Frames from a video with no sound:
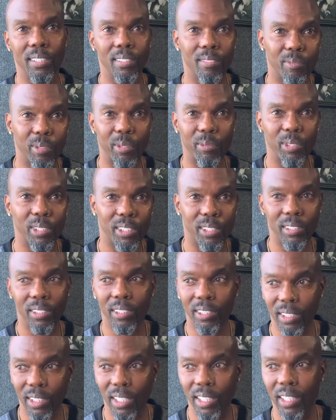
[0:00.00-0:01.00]
when we should
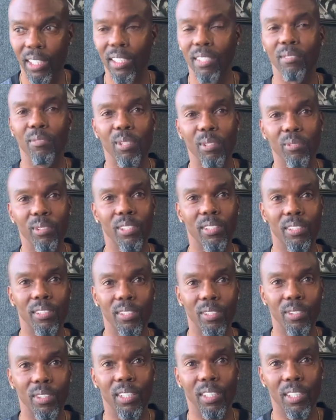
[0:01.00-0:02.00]
study, when we should
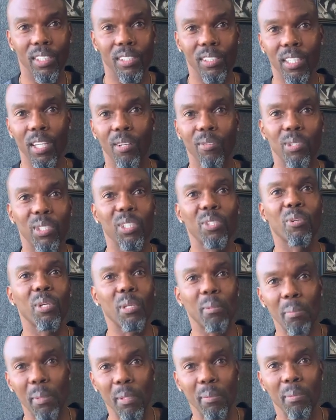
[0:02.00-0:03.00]
do this, how we
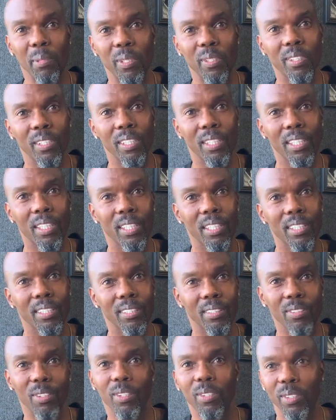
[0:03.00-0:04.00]
greet people. Right.
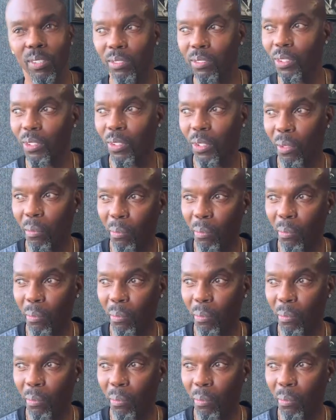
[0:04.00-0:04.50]
You know, in, you know, in